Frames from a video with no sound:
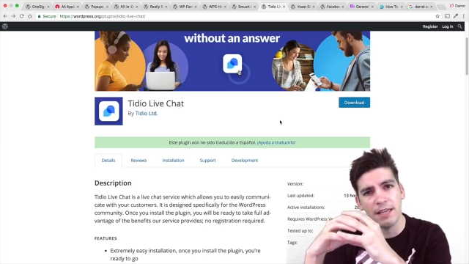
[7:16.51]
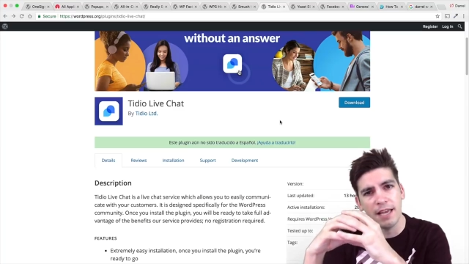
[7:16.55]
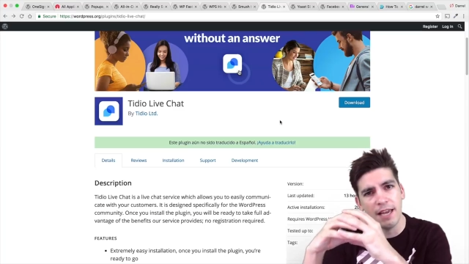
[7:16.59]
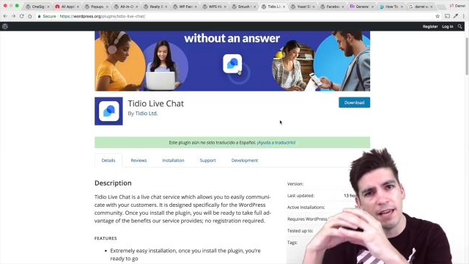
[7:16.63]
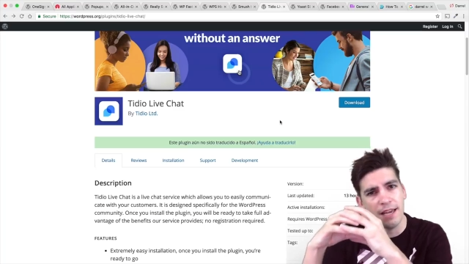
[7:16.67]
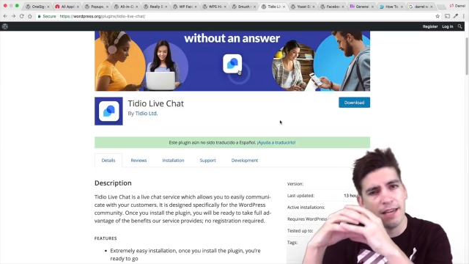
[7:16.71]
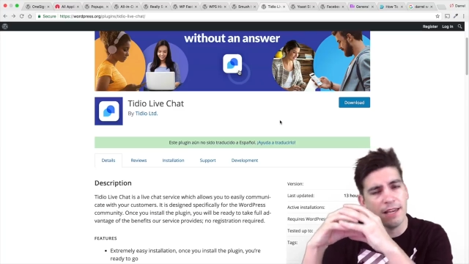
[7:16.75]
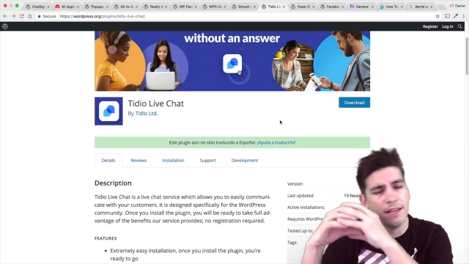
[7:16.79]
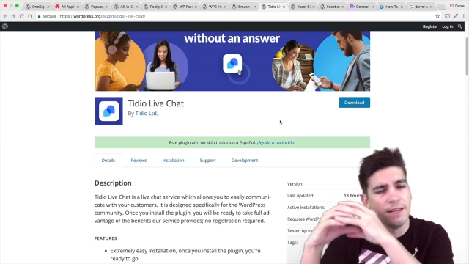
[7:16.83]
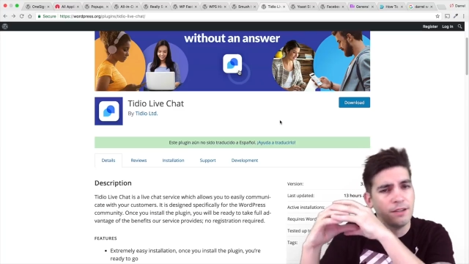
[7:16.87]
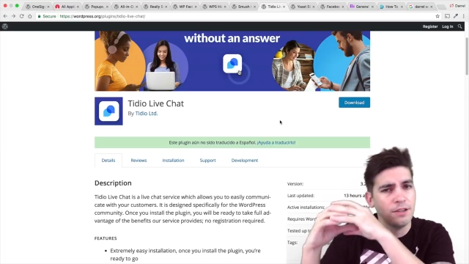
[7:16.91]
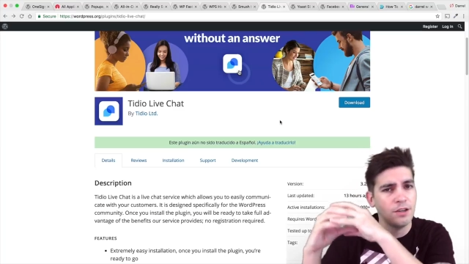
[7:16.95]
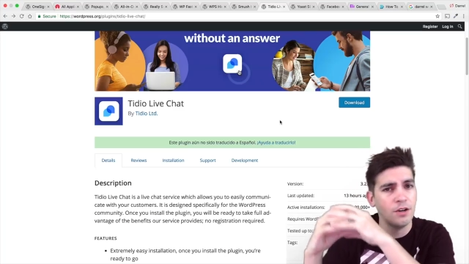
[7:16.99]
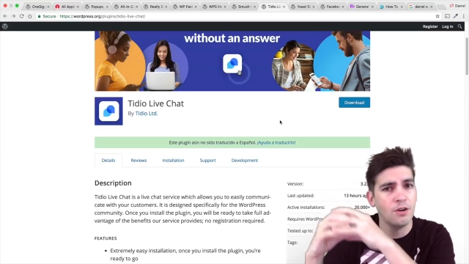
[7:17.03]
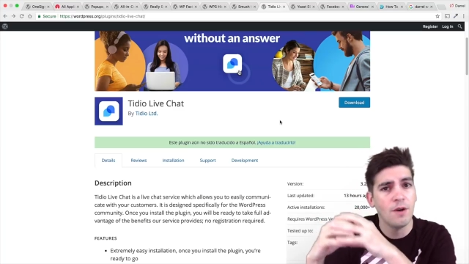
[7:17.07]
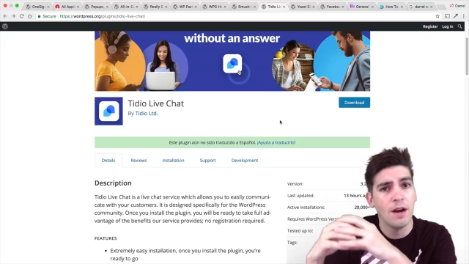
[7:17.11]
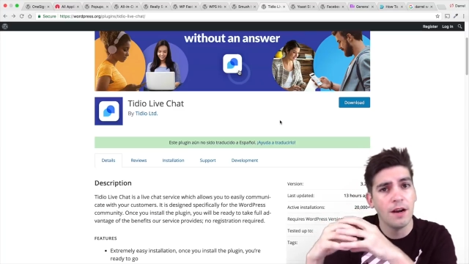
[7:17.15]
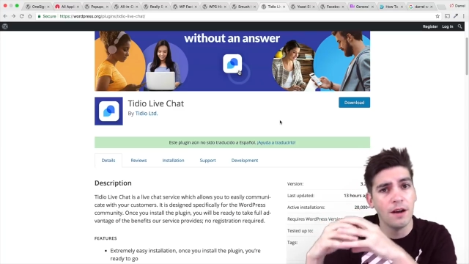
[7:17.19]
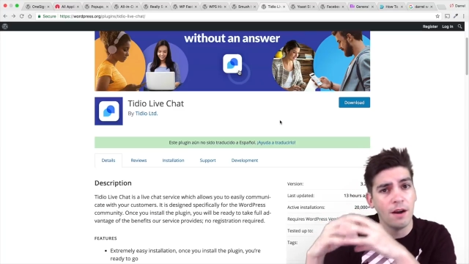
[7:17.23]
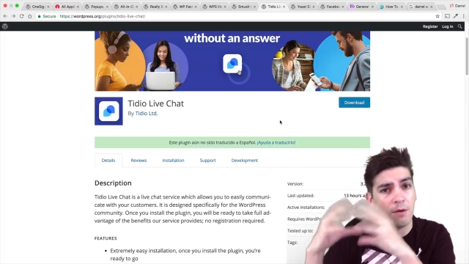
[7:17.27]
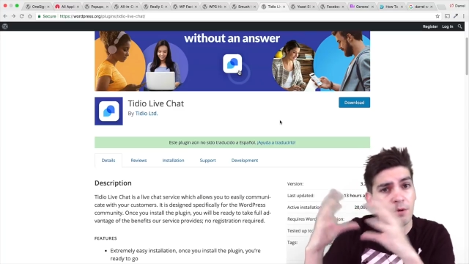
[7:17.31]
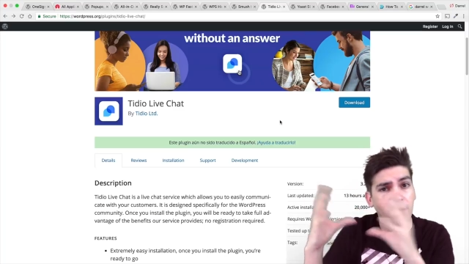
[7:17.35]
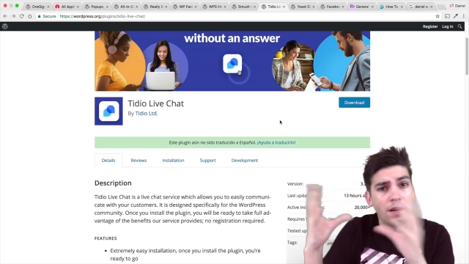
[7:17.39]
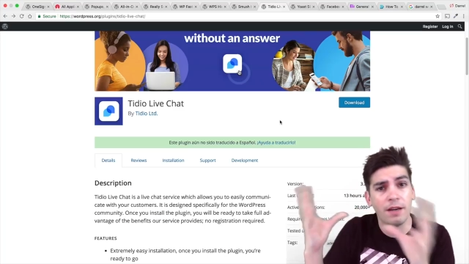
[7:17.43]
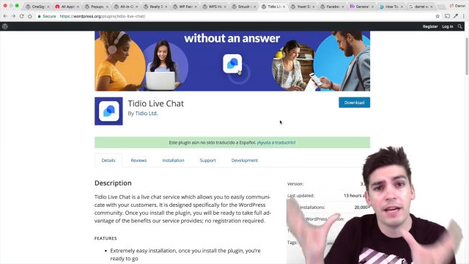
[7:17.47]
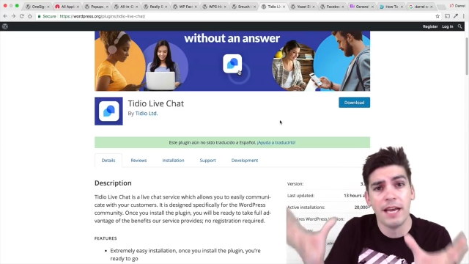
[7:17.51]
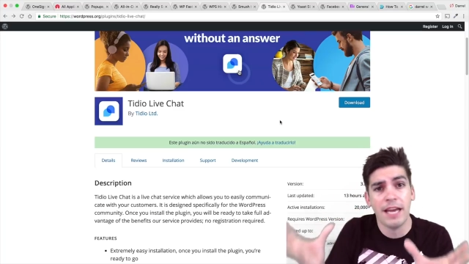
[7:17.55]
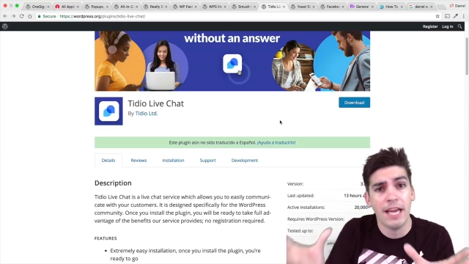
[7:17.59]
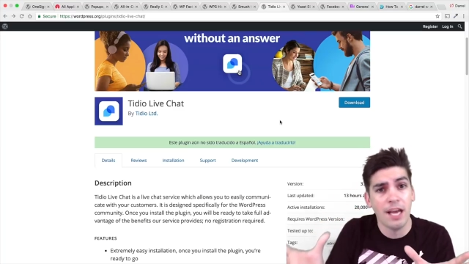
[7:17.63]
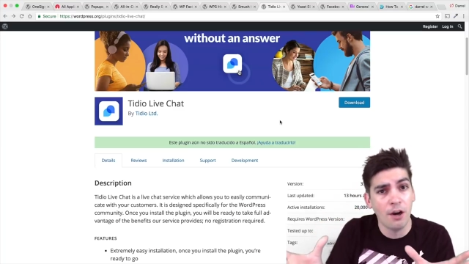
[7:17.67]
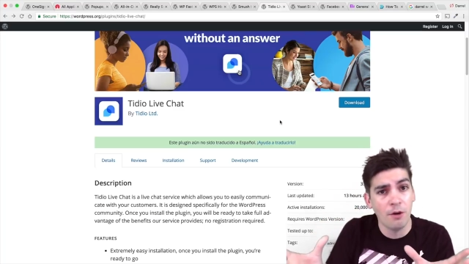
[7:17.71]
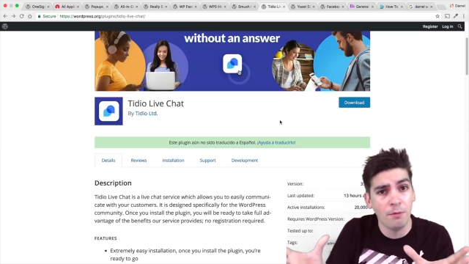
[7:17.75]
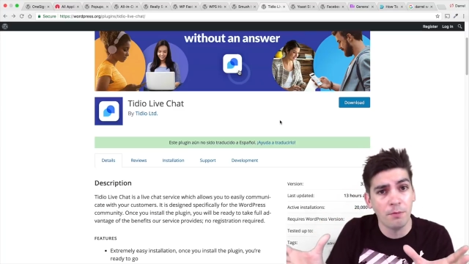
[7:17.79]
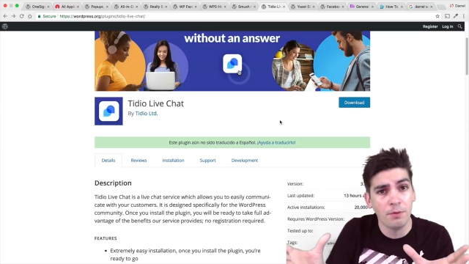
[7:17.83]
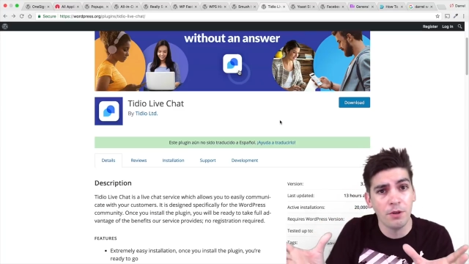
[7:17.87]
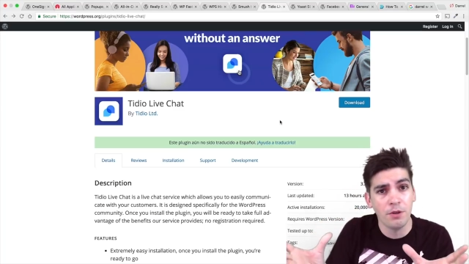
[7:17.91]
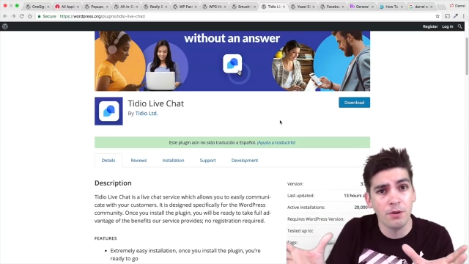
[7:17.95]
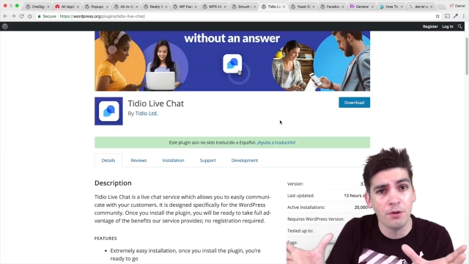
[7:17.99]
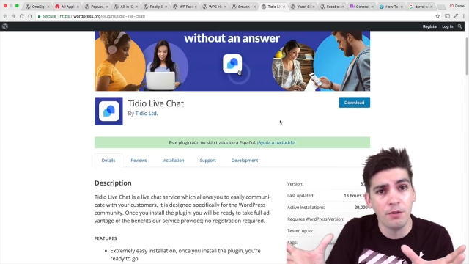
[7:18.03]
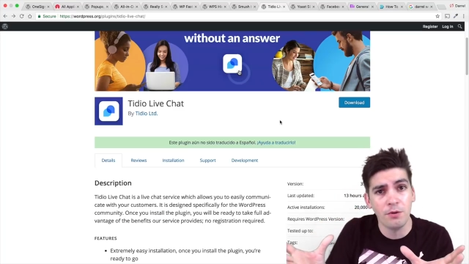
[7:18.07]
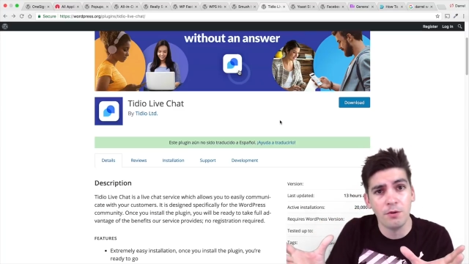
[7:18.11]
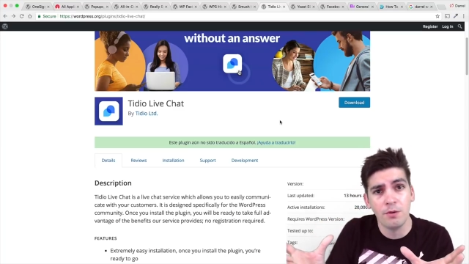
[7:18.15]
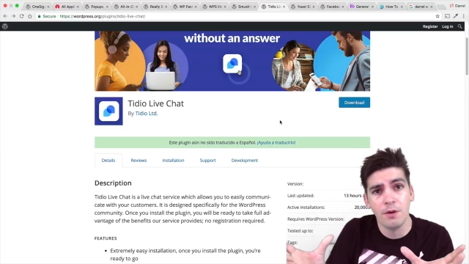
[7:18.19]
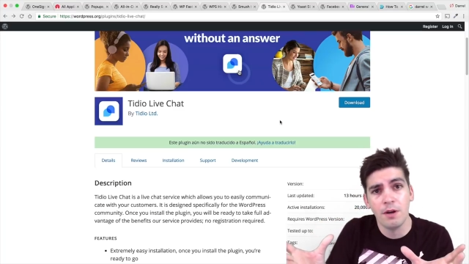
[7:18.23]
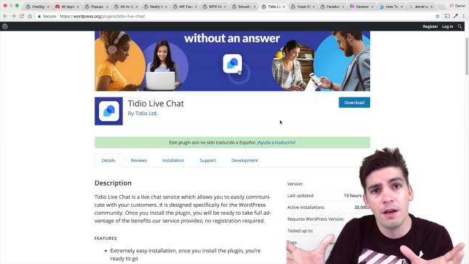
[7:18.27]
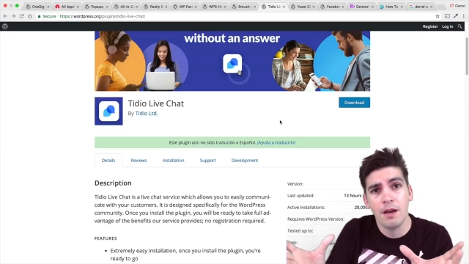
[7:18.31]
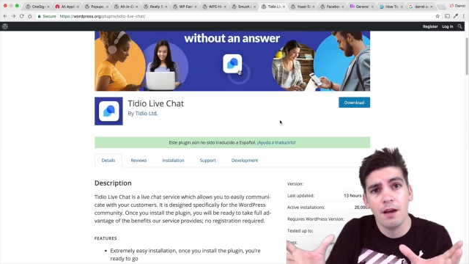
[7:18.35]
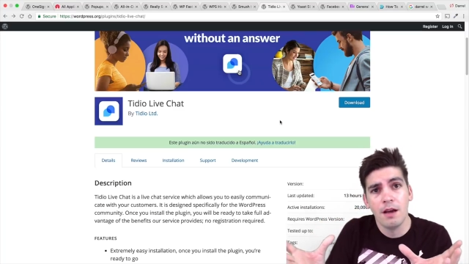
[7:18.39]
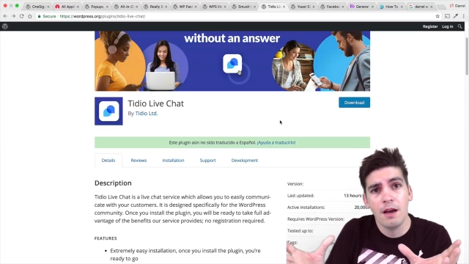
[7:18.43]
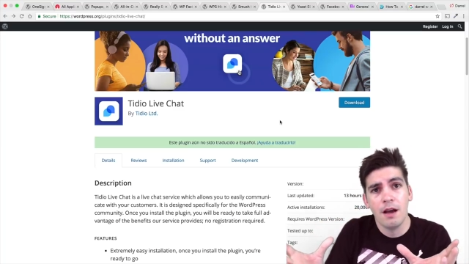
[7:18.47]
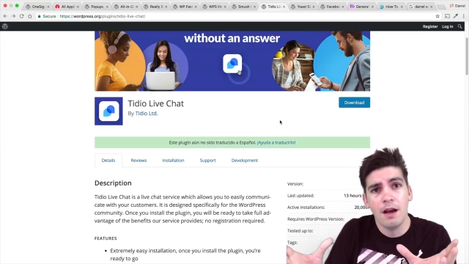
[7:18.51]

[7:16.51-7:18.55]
hey, how can I help you?